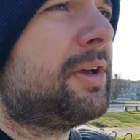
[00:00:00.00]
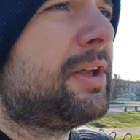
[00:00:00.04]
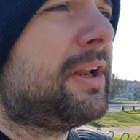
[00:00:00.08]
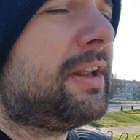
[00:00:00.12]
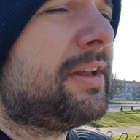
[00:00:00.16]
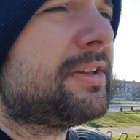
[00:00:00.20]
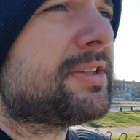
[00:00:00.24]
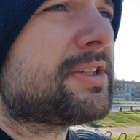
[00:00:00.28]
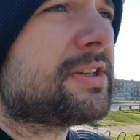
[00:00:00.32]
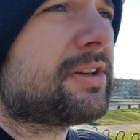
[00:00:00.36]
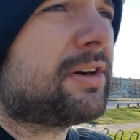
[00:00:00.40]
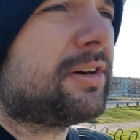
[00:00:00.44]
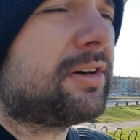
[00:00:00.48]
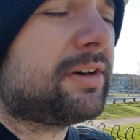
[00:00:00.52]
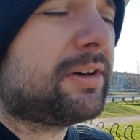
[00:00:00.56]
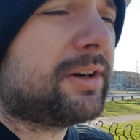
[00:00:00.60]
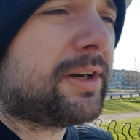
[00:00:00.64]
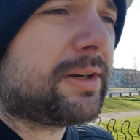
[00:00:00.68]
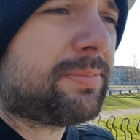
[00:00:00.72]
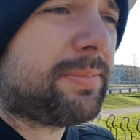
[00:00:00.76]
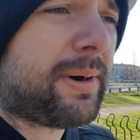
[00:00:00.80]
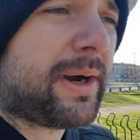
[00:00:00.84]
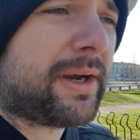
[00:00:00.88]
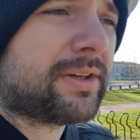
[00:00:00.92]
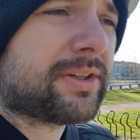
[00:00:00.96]
let's start
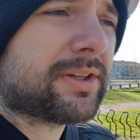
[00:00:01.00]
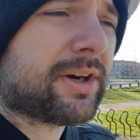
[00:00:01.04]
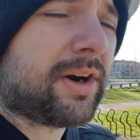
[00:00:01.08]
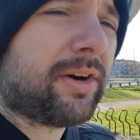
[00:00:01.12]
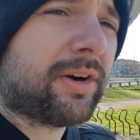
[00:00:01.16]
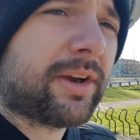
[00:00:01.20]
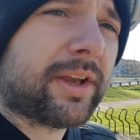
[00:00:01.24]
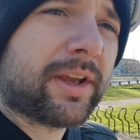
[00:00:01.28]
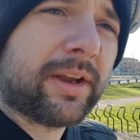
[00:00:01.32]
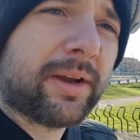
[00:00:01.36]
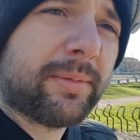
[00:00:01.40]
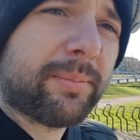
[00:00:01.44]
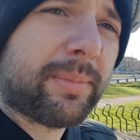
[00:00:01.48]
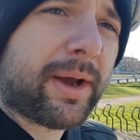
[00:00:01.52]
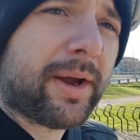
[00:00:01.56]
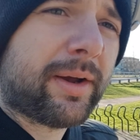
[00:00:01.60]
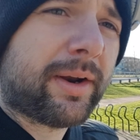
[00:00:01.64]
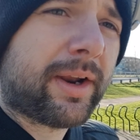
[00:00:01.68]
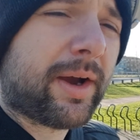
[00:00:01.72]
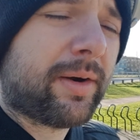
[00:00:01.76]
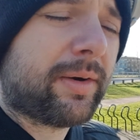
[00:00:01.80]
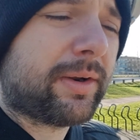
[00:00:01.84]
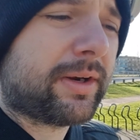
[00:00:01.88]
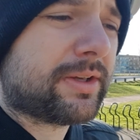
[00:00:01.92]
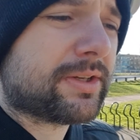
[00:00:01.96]
by talking
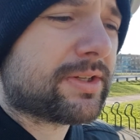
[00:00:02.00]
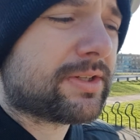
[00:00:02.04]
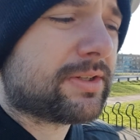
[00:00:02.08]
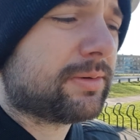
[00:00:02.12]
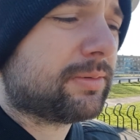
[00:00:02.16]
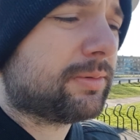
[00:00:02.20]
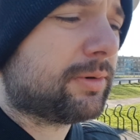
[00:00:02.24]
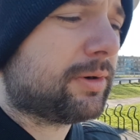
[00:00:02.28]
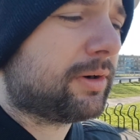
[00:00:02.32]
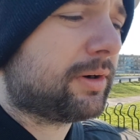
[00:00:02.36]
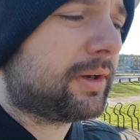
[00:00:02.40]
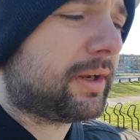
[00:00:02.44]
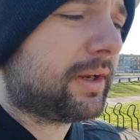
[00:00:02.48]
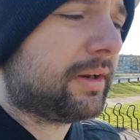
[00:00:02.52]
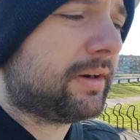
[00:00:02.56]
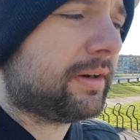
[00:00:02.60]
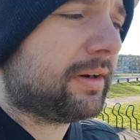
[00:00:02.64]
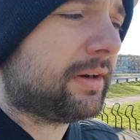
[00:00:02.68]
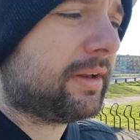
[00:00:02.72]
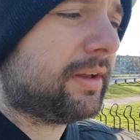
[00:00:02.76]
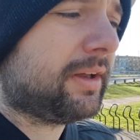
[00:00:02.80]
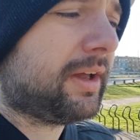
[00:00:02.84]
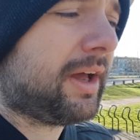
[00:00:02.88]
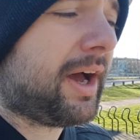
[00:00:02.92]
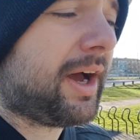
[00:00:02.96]
about how it is to work
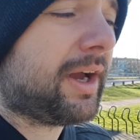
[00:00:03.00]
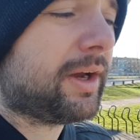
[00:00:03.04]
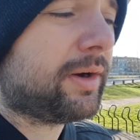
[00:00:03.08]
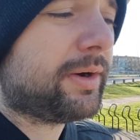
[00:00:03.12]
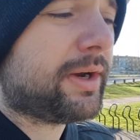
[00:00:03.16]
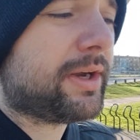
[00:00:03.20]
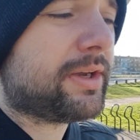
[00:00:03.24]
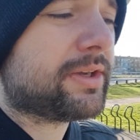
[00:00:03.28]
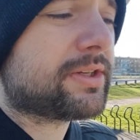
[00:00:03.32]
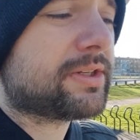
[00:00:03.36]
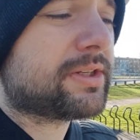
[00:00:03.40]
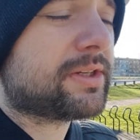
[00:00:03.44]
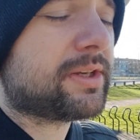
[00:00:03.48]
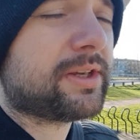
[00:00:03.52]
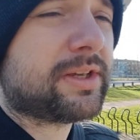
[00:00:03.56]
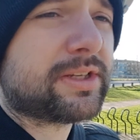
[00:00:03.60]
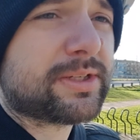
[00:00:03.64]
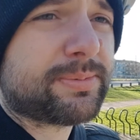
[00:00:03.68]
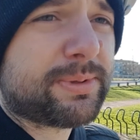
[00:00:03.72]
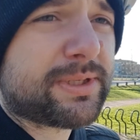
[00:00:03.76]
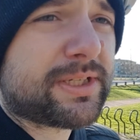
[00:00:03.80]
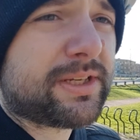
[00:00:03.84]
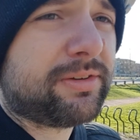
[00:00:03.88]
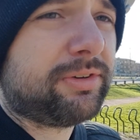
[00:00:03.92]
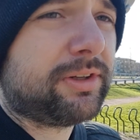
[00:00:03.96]
in iOS, and
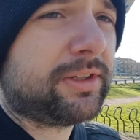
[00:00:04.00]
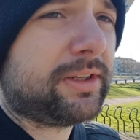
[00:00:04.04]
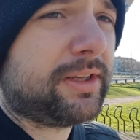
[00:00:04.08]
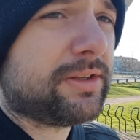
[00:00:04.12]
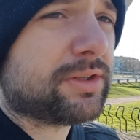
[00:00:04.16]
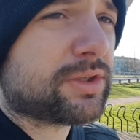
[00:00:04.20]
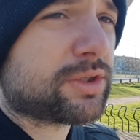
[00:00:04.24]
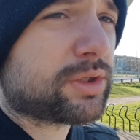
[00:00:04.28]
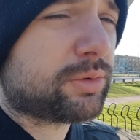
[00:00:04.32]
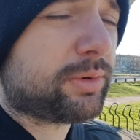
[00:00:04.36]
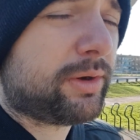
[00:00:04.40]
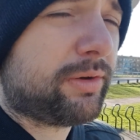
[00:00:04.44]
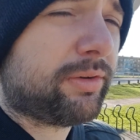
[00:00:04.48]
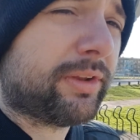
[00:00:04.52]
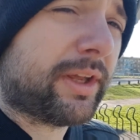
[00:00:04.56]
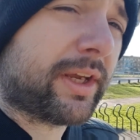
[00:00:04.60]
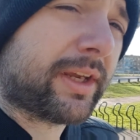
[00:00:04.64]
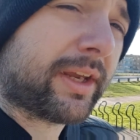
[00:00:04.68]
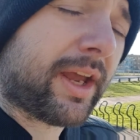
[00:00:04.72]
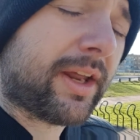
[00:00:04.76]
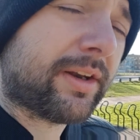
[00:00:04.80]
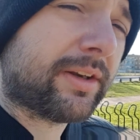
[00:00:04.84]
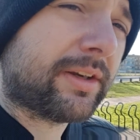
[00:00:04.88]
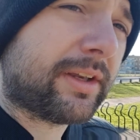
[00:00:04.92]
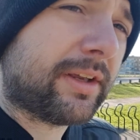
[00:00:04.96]
specifically in Swift. I
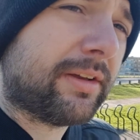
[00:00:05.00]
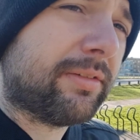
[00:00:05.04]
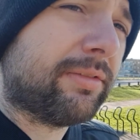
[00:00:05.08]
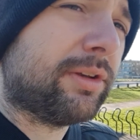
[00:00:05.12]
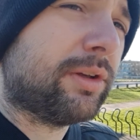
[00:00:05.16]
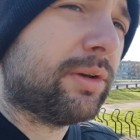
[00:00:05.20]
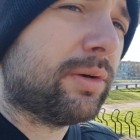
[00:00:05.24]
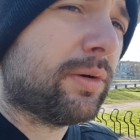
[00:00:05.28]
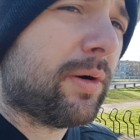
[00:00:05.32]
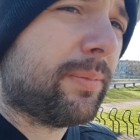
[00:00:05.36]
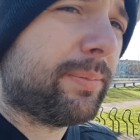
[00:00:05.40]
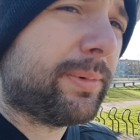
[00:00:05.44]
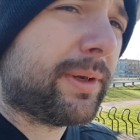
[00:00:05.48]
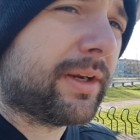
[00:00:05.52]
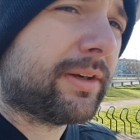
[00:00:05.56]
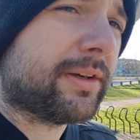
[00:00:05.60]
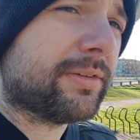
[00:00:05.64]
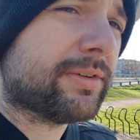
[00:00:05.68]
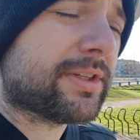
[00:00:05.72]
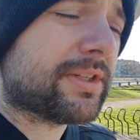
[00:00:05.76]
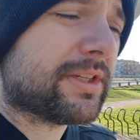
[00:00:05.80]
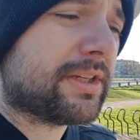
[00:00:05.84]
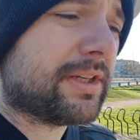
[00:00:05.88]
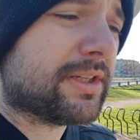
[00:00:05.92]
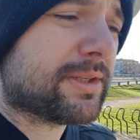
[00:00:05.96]
can't give you
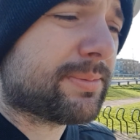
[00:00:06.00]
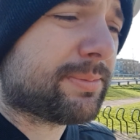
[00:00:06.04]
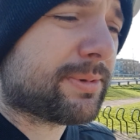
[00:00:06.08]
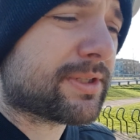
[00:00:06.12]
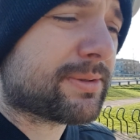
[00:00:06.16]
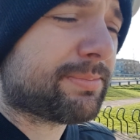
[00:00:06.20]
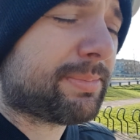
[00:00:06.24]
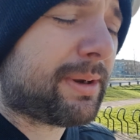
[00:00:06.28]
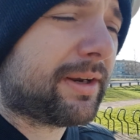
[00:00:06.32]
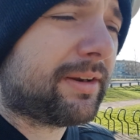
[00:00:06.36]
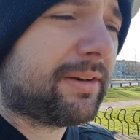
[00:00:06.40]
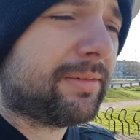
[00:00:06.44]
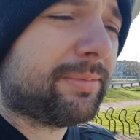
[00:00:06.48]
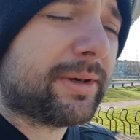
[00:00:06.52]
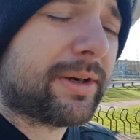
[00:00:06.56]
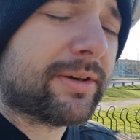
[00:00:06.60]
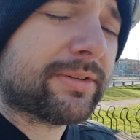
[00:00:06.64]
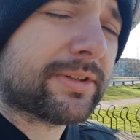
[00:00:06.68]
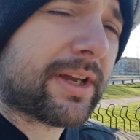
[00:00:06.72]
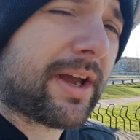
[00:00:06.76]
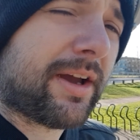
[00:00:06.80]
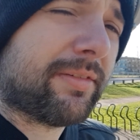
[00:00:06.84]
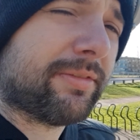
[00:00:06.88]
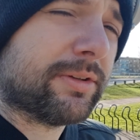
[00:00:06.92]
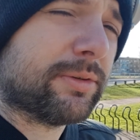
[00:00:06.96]
Objective-C's perspective
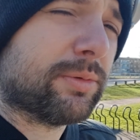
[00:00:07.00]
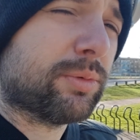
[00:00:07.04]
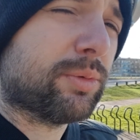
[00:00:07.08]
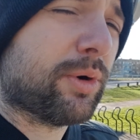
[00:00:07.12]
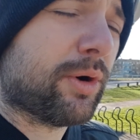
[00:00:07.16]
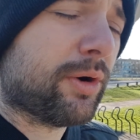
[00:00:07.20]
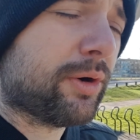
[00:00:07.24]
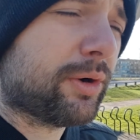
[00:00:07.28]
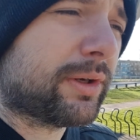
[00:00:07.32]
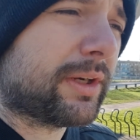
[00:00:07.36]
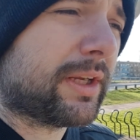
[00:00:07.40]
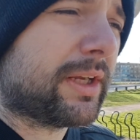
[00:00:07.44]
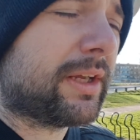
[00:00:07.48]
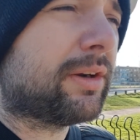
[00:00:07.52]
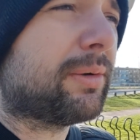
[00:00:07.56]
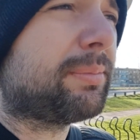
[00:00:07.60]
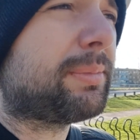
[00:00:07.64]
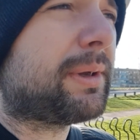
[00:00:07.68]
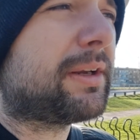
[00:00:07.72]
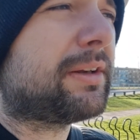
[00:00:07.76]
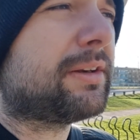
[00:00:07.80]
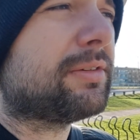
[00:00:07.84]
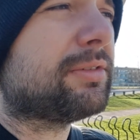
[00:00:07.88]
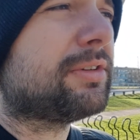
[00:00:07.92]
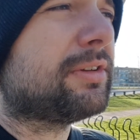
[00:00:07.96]
because I haven't worked in
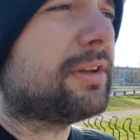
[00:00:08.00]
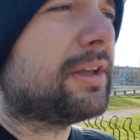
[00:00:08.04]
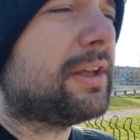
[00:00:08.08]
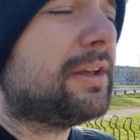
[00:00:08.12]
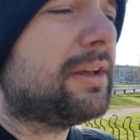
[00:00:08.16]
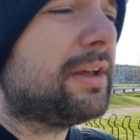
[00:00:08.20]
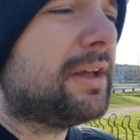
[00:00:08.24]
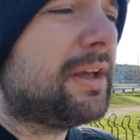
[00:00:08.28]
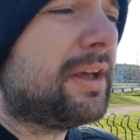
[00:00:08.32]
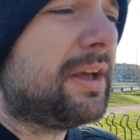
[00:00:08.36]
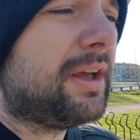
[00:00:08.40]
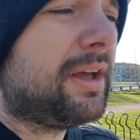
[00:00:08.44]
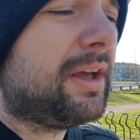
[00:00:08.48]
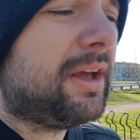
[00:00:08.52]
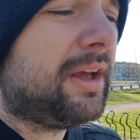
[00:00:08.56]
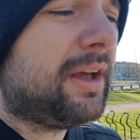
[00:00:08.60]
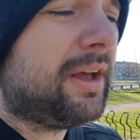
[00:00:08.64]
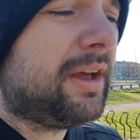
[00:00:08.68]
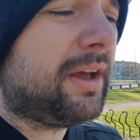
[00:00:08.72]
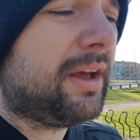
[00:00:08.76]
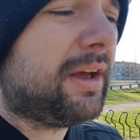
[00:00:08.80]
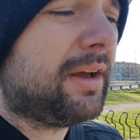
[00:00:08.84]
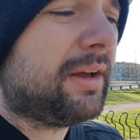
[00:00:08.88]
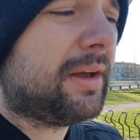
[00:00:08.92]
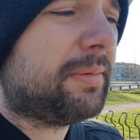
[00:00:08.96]
Objective-C.
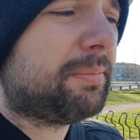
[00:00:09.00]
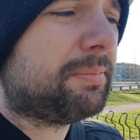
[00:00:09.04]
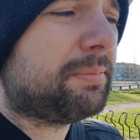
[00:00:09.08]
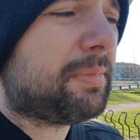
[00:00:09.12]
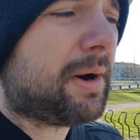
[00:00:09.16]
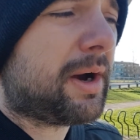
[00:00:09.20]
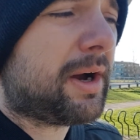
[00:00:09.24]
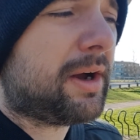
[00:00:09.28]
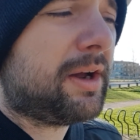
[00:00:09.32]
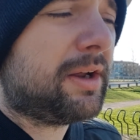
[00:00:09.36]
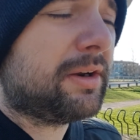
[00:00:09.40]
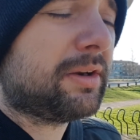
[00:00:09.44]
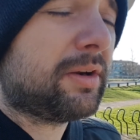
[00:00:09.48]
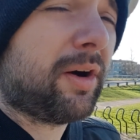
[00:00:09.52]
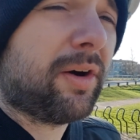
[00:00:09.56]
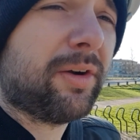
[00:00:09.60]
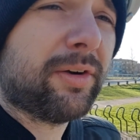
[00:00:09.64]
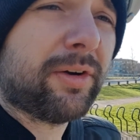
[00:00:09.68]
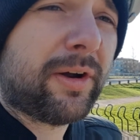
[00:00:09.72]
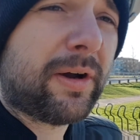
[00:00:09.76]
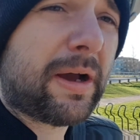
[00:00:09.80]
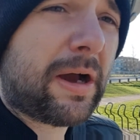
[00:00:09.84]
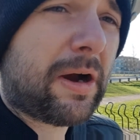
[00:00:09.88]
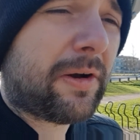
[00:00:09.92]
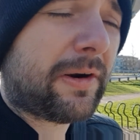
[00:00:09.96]
But
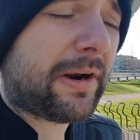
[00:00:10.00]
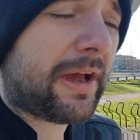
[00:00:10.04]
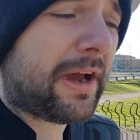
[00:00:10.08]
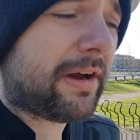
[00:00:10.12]
on